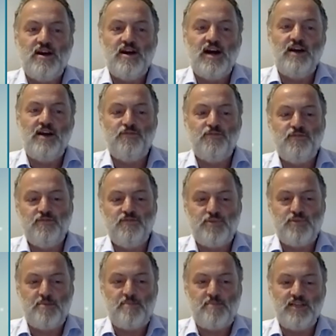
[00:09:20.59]
I've
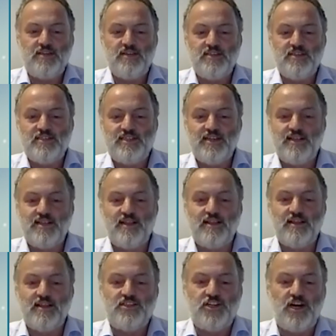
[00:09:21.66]
prepared here this
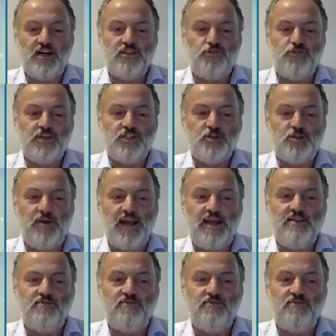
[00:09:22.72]
little chart to explain.